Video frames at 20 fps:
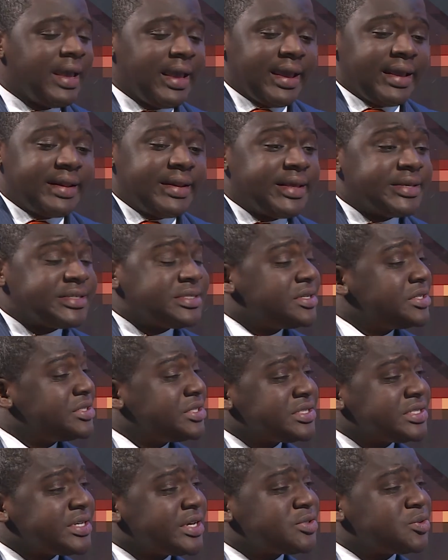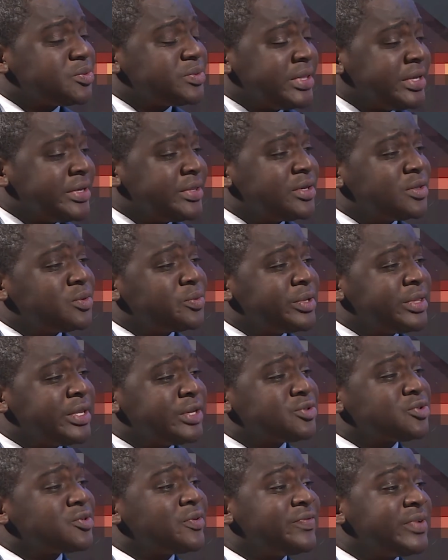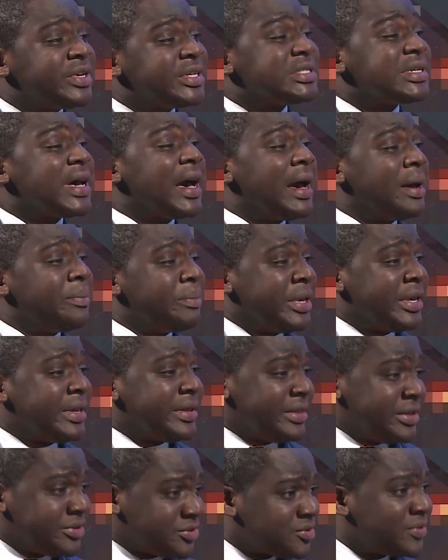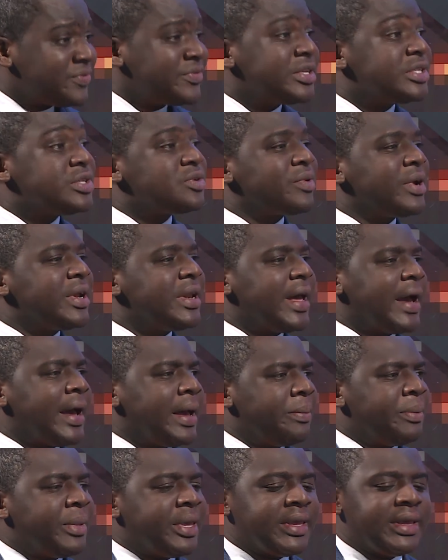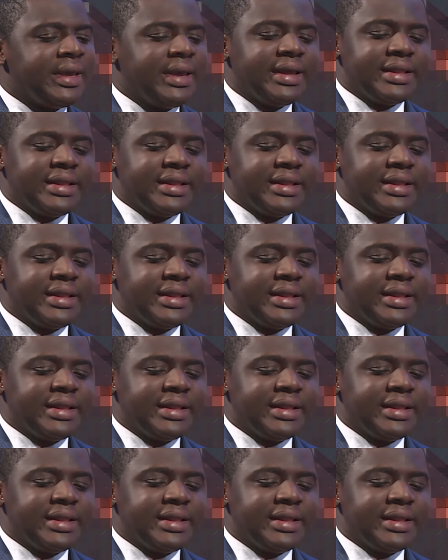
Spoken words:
And they say, just as they did with the Soviet army, the Soviet Red Army,